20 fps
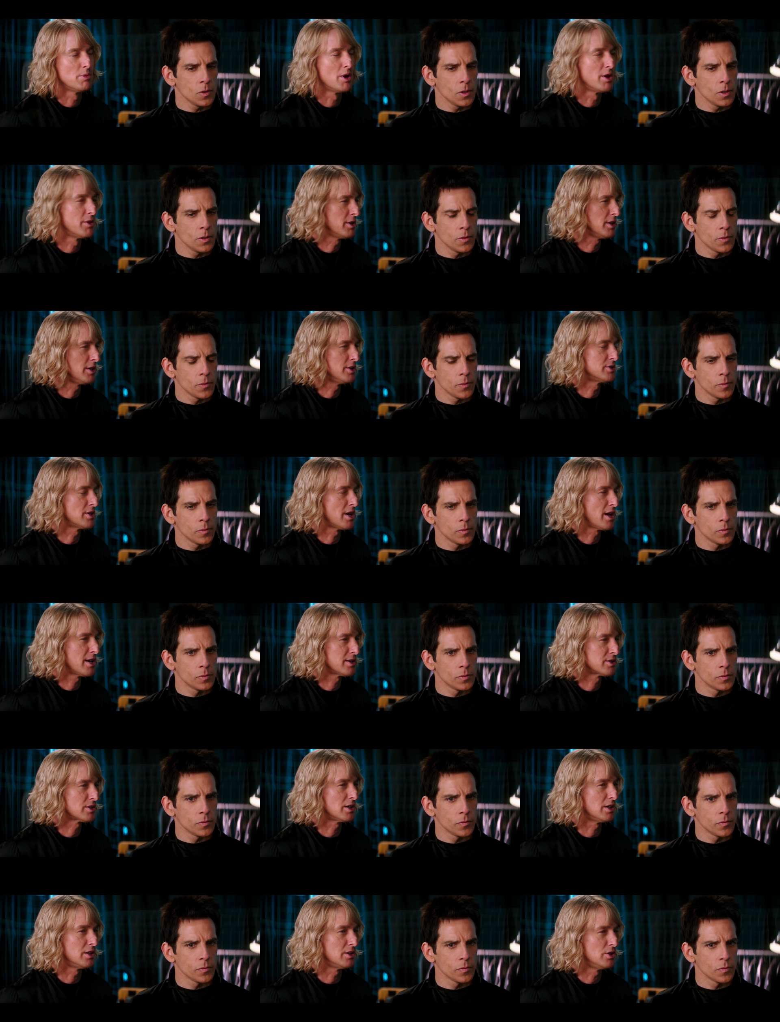Speaker 1: I think he's
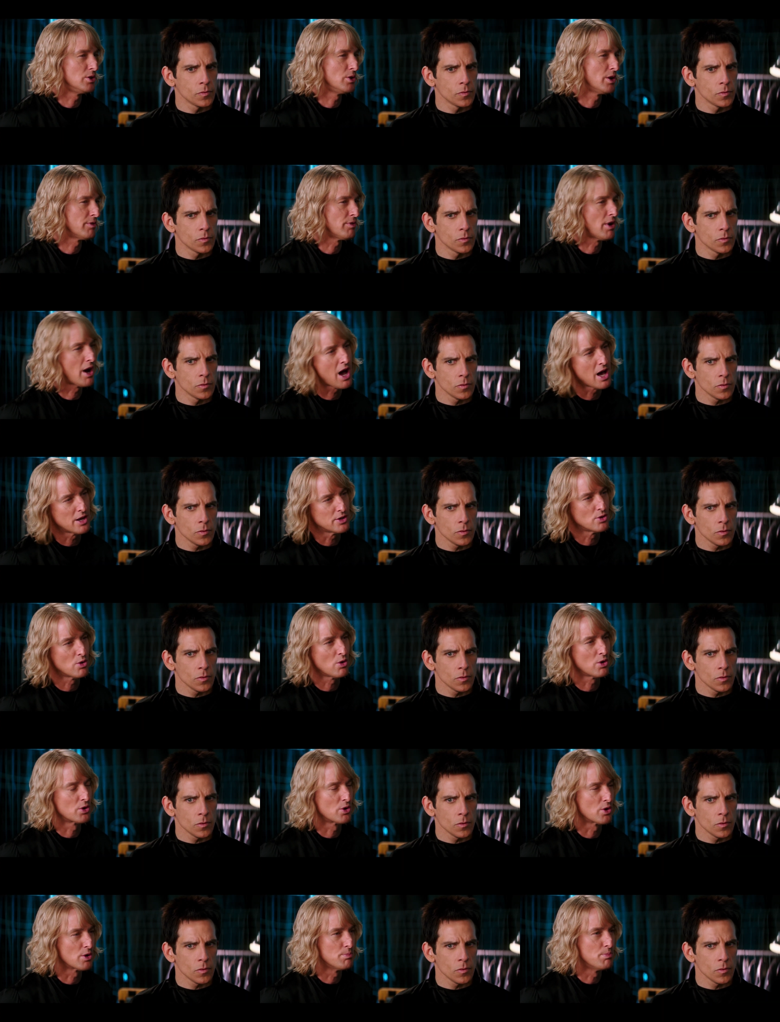asking, do you have a hot
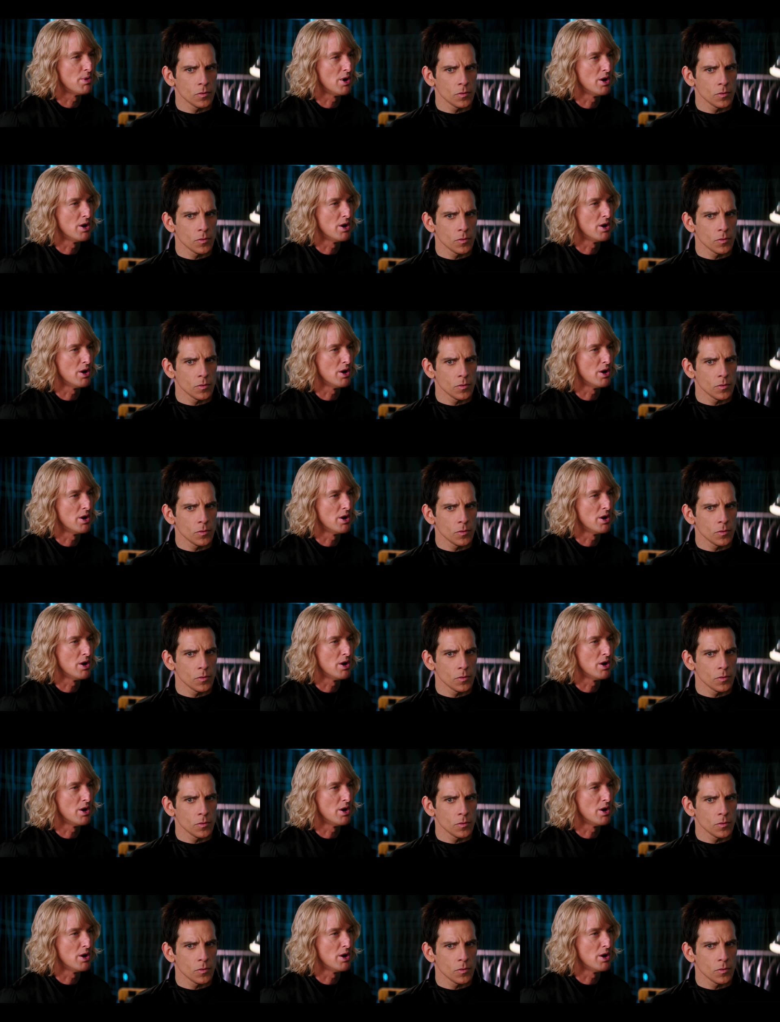dog or a